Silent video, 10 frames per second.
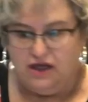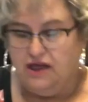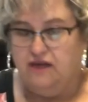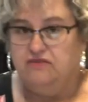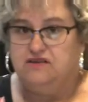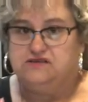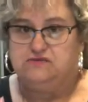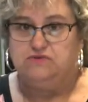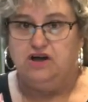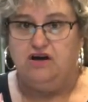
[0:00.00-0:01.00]
And this
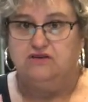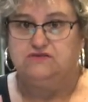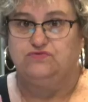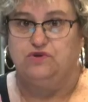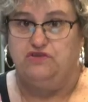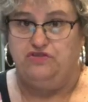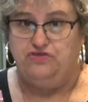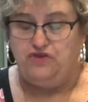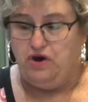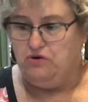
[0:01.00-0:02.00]
one calls for
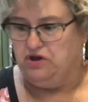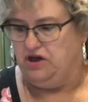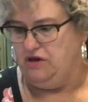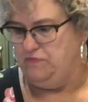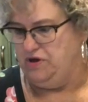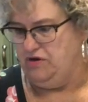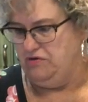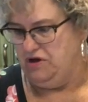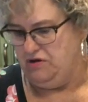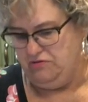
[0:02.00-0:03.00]
1/3 cup of
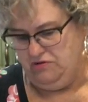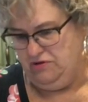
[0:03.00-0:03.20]
cocoa.